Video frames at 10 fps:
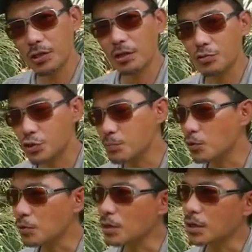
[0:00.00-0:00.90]
out
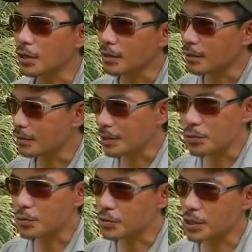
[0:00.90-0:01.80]
smoke, then
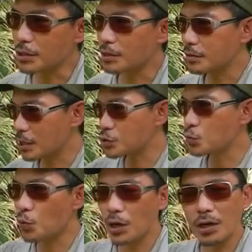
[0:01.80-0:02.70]
you could say that
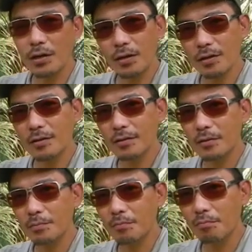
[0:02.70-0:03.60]
that's where
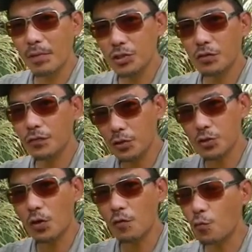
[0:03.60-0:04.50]
much of their
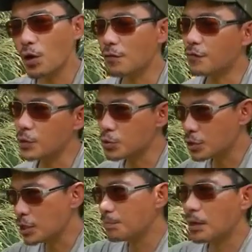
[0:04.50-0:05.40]
software fails to
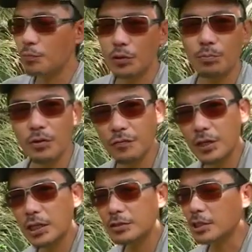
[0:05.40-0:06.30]
keep up with
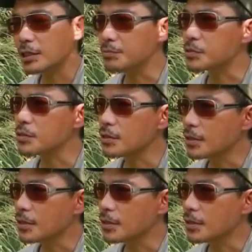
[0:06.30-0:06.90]
prevailing times,